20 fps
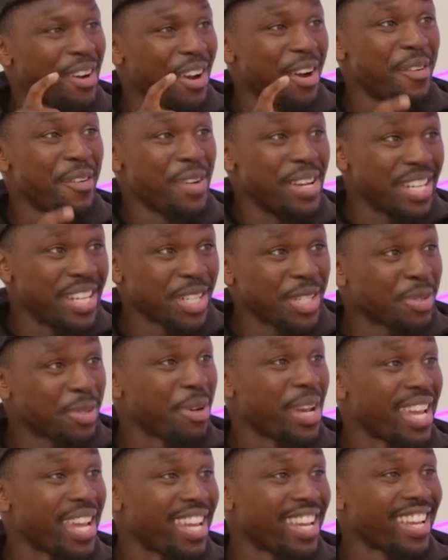going this
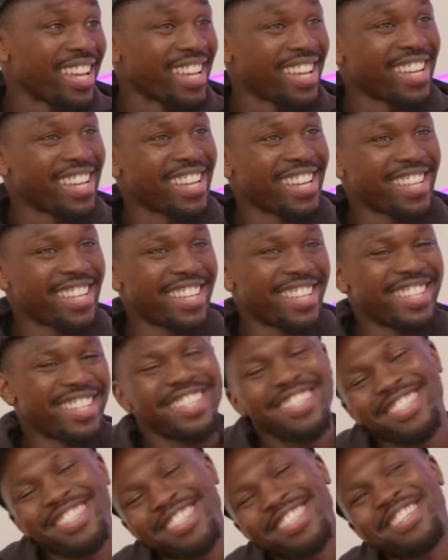way.
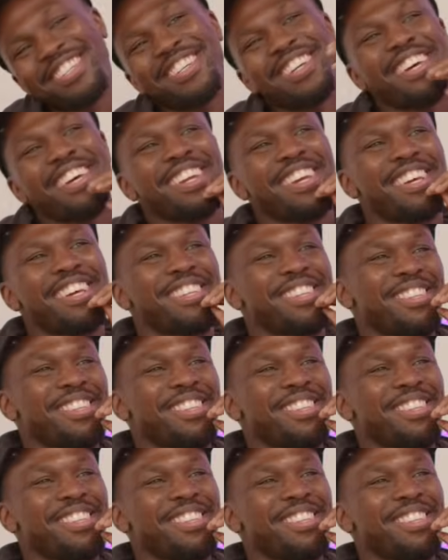Like that.